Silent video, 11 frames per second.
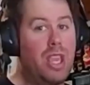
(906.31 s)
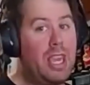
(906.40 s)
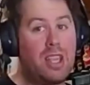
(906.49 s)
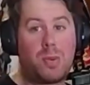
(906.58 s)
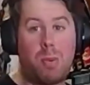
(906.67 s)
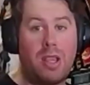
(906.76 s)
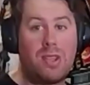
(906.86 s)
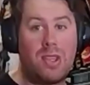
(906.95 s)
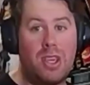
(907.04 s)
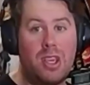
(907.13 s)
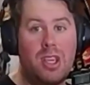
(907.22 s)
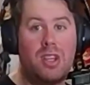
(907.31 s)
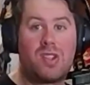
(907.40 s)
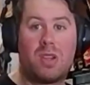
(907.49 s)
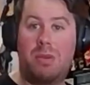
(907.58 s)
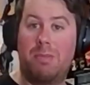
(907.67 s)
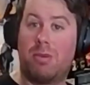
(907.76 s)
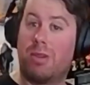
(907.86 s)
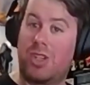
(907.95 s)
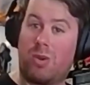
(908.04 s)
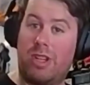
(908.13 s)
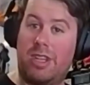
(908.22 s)
It gets pricey. Some people
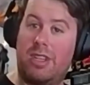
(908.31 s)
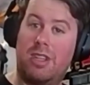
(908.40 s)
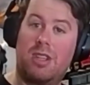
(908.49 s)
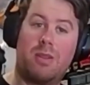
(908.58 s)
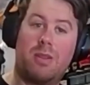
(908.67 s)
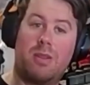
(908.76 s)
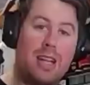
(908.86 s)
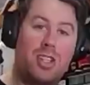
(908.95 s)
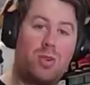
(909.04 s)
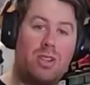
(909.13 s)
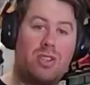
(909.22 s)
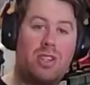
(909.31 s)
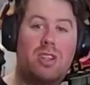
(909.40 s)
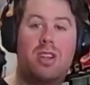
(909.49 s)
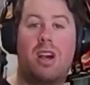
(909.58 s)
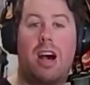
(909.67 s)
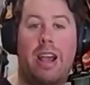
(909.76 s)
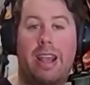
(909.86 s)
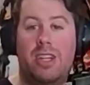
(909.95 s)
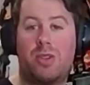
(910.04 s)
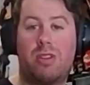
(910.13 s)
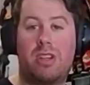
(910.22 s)
enjoy it. Matt enjoys it. I
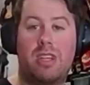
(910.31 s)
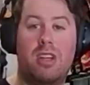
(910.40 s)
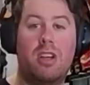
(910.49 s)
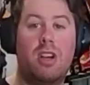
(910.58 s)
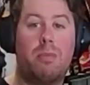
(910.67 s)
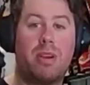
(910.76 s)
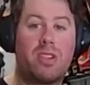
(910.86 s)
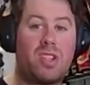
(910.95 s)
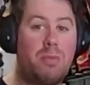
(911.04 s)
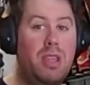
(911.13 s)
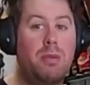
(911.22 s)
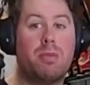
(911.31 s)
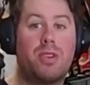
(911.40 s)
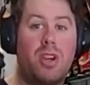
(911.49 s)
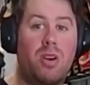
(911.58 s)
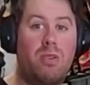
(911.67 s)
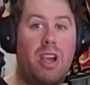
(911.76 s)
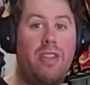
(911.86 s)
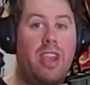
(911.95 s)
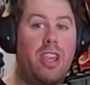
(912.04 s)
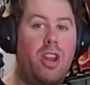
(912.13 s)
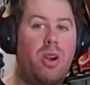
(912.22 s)
enjoy it. But some people don't, and
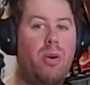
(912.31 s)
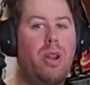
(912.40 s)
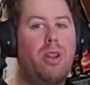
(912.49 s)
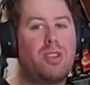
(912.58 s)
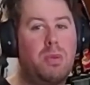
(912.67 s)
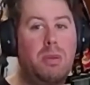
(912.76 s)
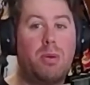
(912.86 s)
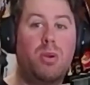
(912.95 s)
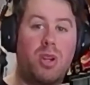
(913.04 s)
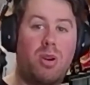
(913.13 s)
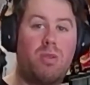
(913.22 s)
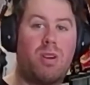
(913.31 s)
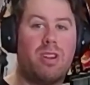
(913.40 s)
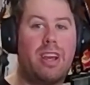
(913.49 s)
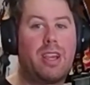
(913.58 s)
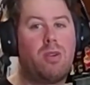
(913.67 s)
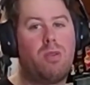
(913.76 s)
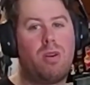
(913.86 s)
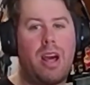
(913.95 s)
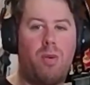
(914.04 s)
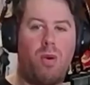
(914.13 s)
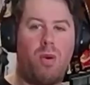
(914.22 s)
they, you know, and those people who don't are like, oh, I
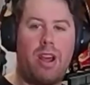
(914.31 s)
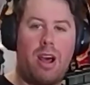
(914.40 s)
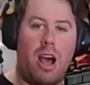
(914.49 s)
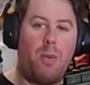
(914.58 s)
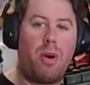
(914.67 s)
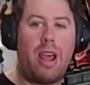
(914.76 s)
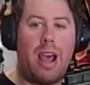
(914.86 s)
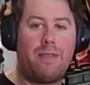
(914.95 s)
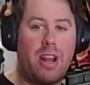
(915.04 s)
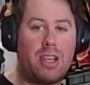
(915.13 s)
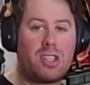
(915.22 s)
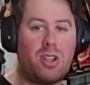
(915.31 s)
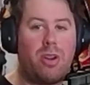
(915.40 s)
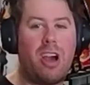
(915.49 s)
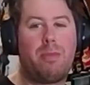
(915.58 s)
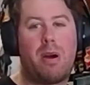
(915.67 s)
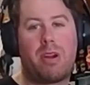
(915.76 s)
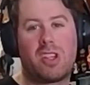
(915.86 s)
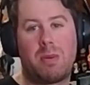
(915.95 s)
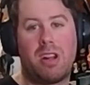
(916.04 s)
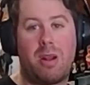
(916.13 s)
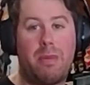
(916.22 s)
want to have a nice loadout, but I want to
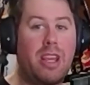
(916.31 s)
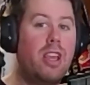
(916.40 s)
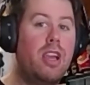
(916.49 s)
spend a lot of money.